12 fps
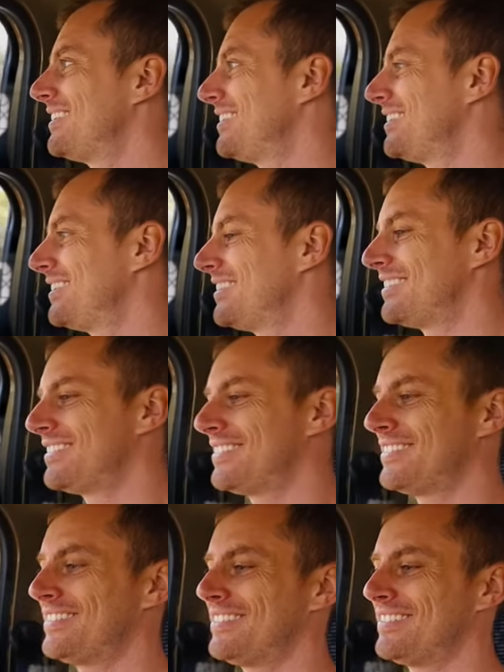
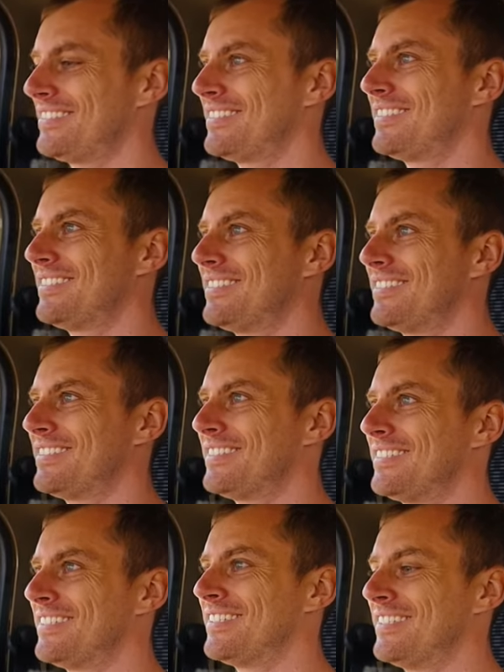
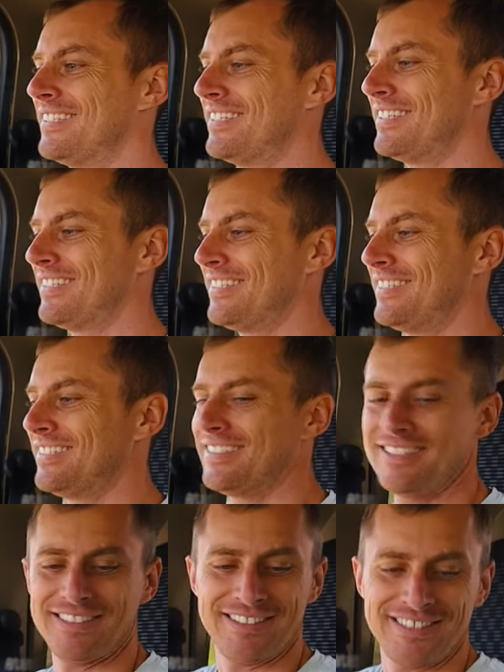
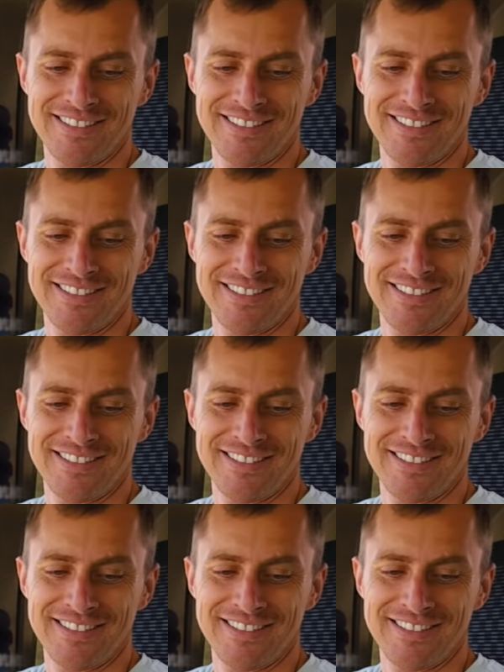(no one is talking)